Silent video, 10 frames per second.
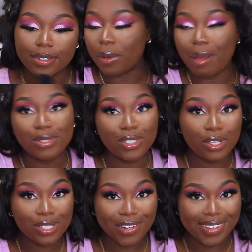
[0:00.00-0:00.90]
So I'm
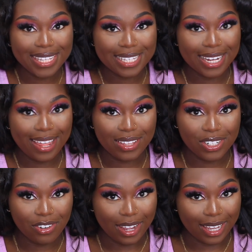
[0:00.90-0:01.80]
so sorry you guys didn't hit the
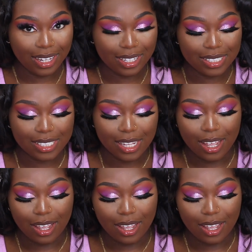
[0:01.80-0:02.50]
trains.